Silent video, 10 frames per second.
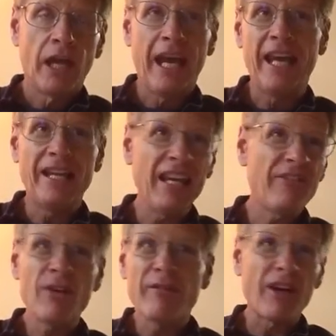And
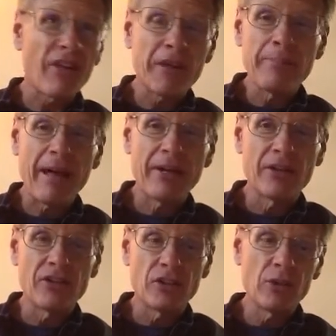if you have nothing better
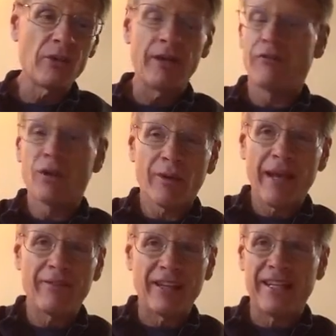to do, if you don't
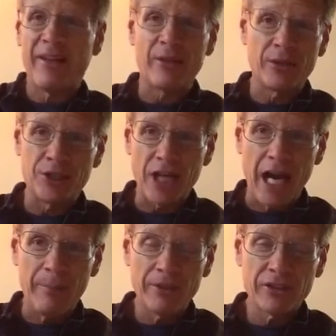have like another
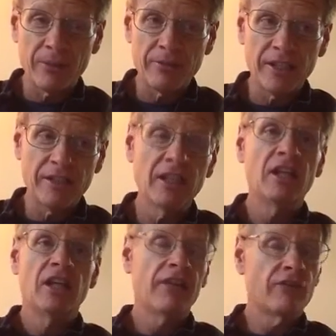job or something,
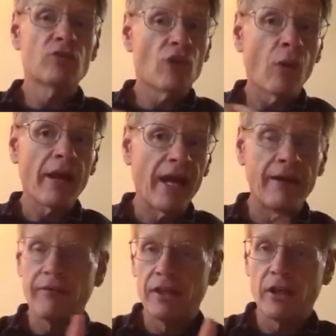if you don't
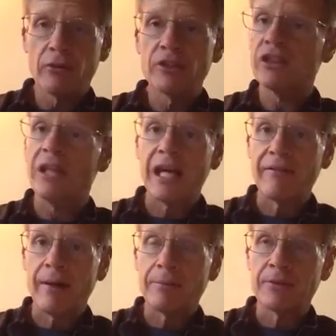have, in other words, a lot
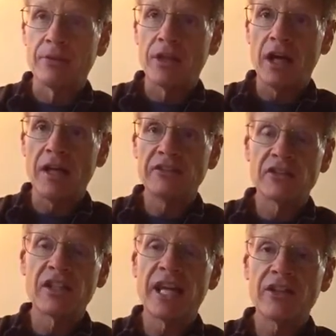of opportunity costs,
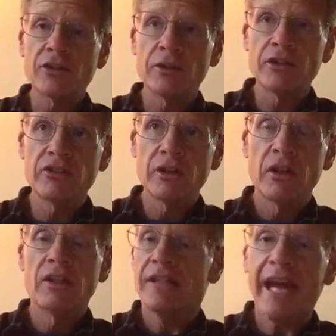then the answer is,
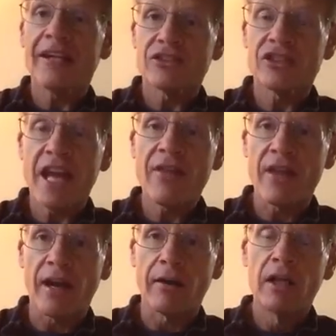yeah, stay
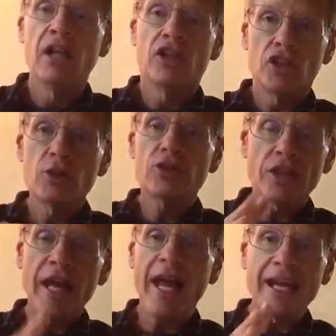there. You
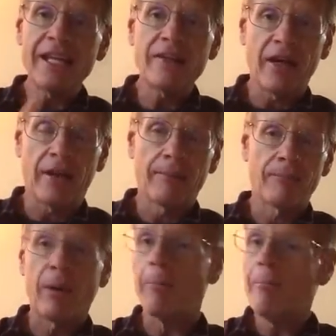should hang in there.
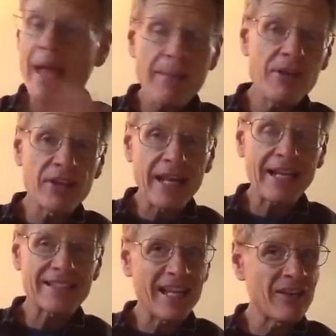Now, maybe the
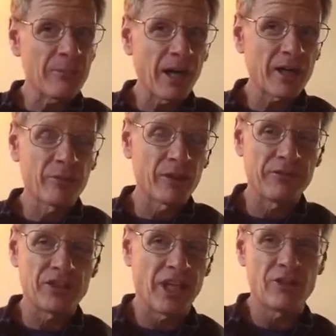next day the market will
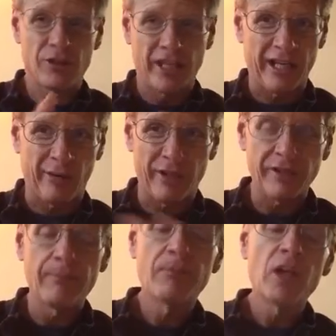have changed. I doubt
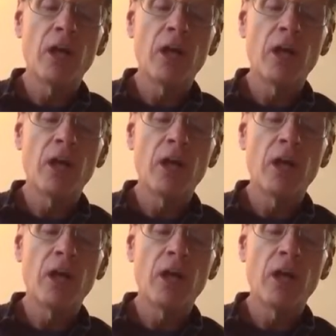it.